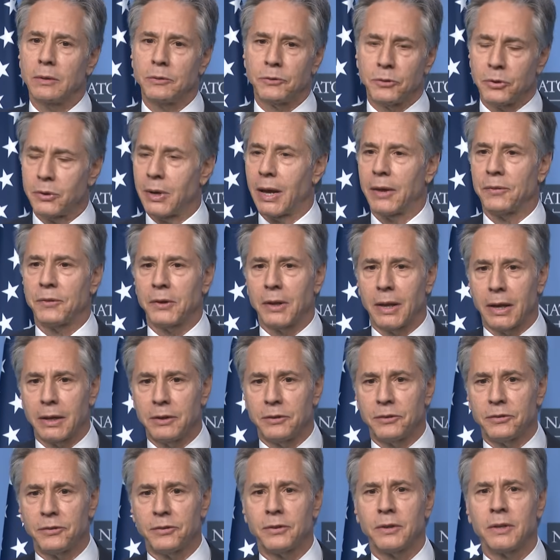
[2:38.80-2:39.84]
turn out the
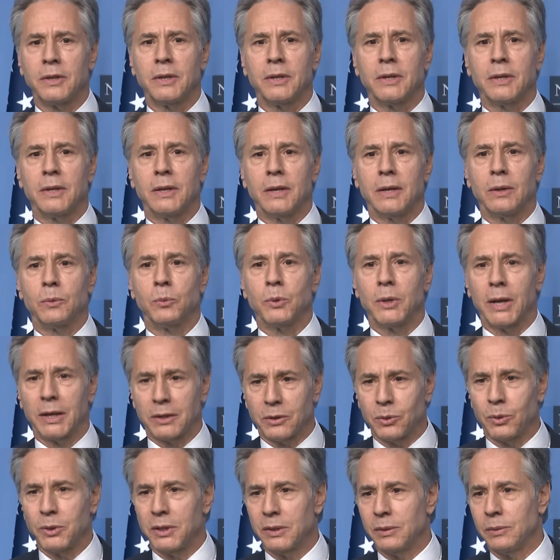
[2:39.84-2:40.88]
lights. We're not
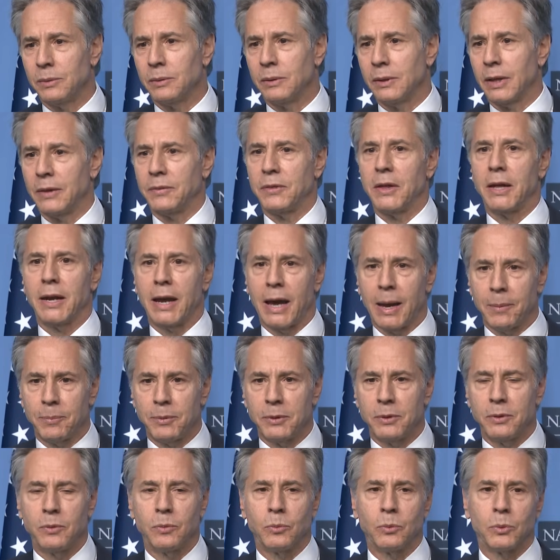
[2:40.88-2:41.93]
going to let that
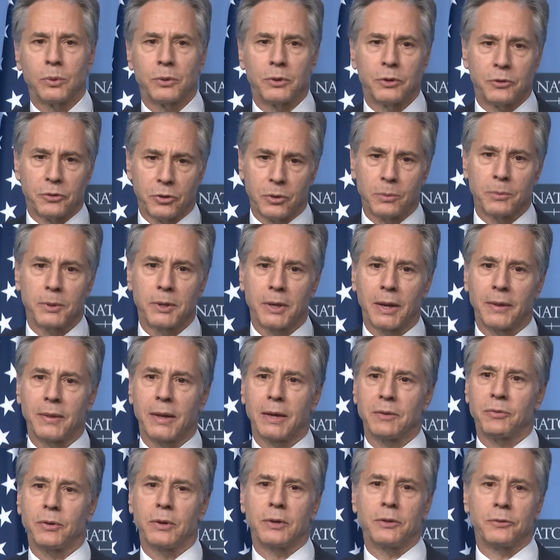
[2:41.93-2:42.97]
happen. We're determined on
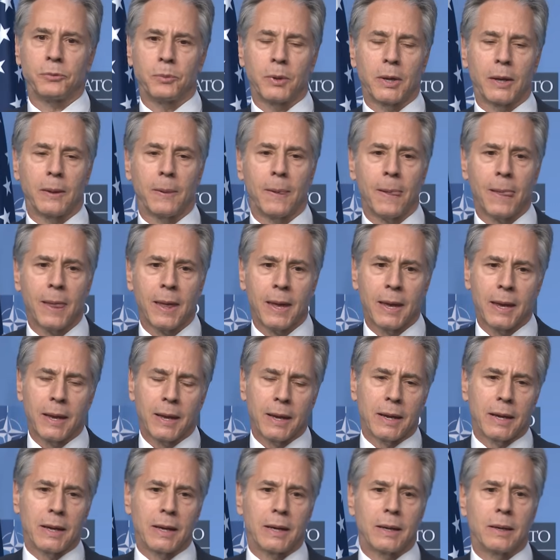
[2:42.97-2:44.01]
that front as well.
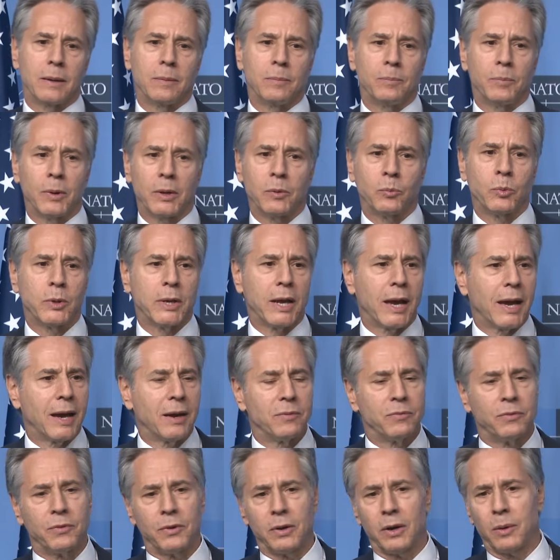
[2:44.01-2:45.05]
But we
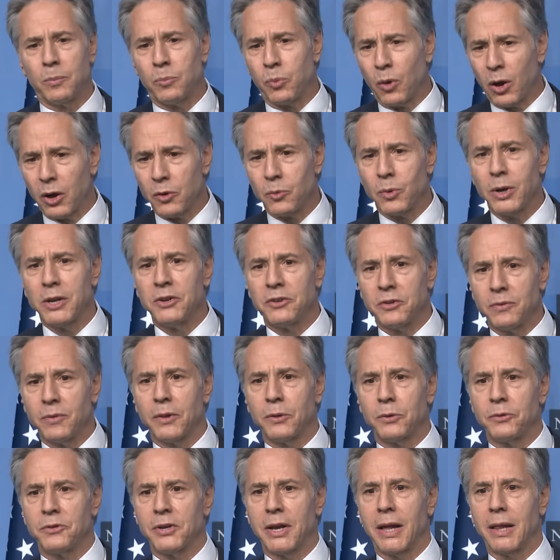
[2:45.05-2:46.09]
have a broad range of
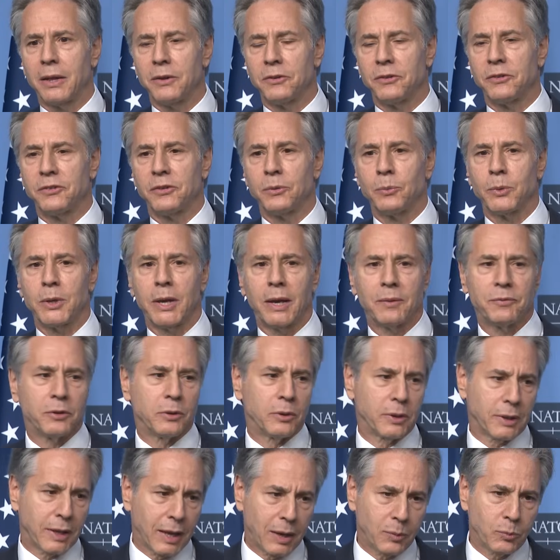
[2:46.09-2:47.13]
other challenges that we have to
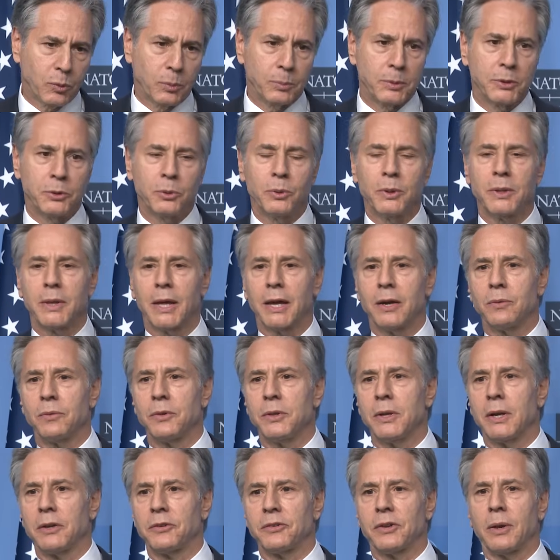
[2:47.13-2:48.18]
look at. We'll be doing that over
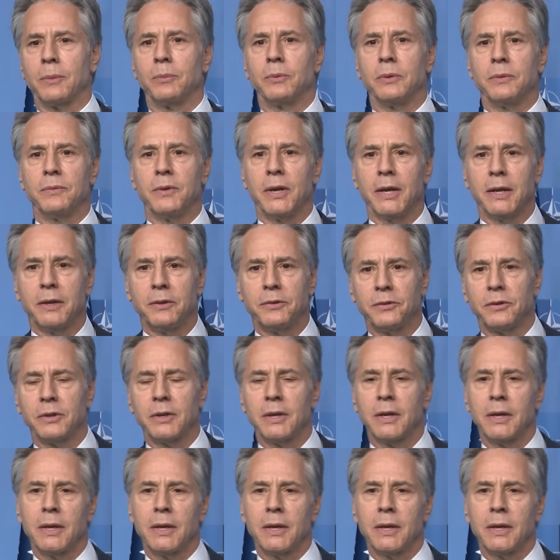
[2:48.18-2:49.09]
the next couple of days.